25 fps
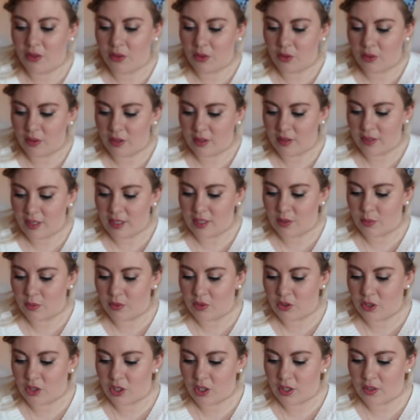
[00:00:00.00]
thought that this
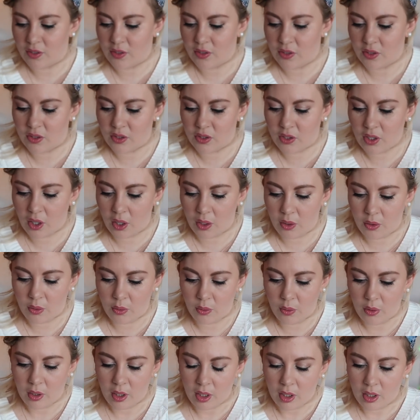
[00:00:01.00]
was just
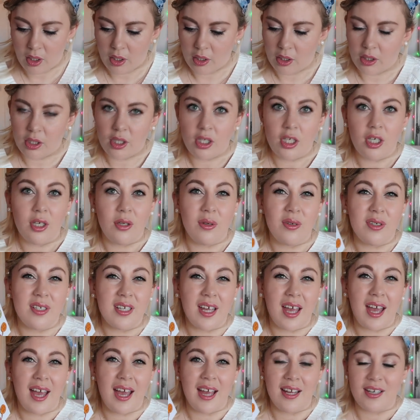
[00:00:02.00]
so cute
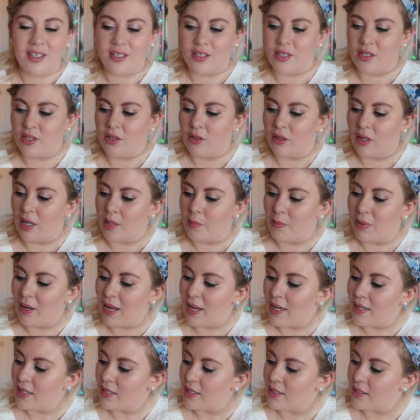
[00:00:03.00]
to add to your like
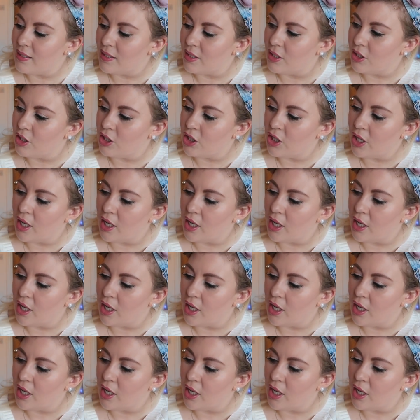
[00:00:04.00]
planners and